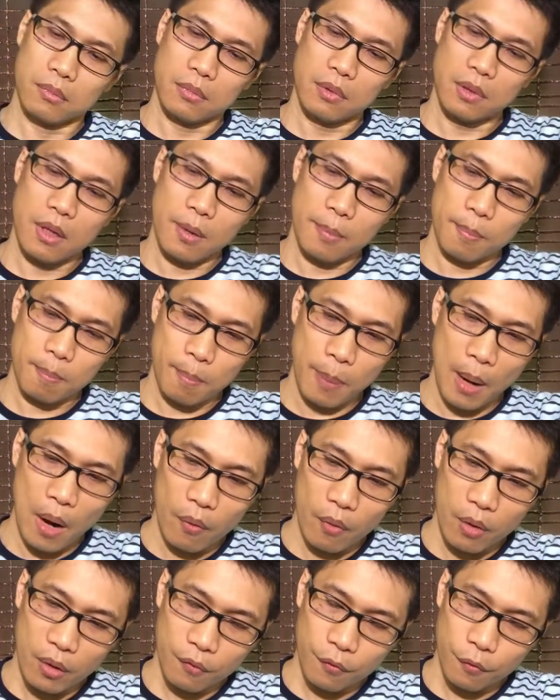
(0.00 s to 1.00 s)
the
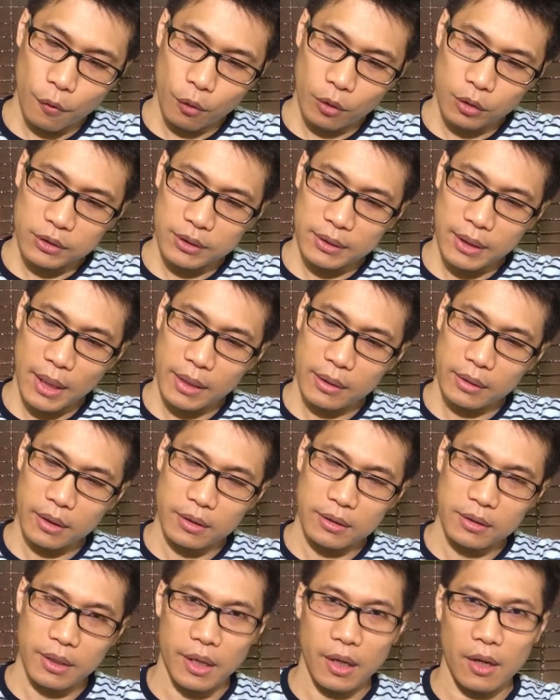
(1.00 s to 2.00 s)
powerful side
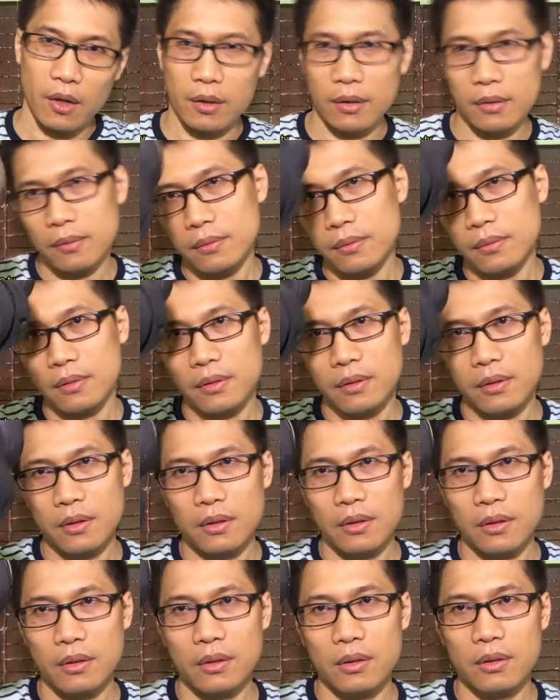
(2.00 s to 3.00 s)
is, yeah,
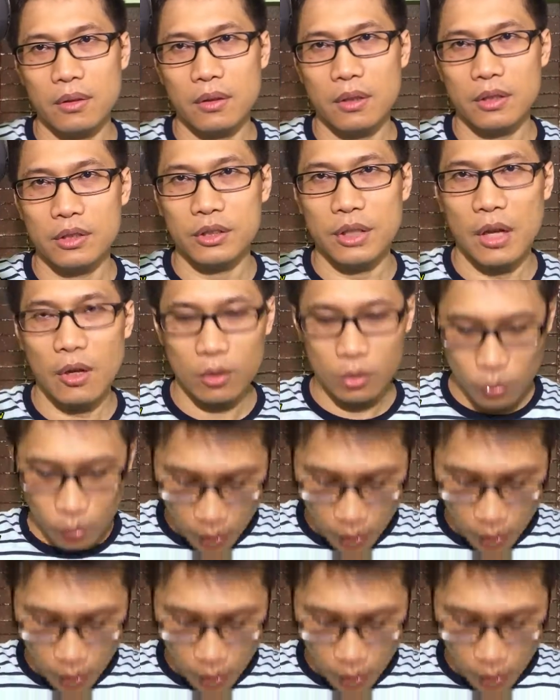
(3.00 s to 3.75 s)
the sound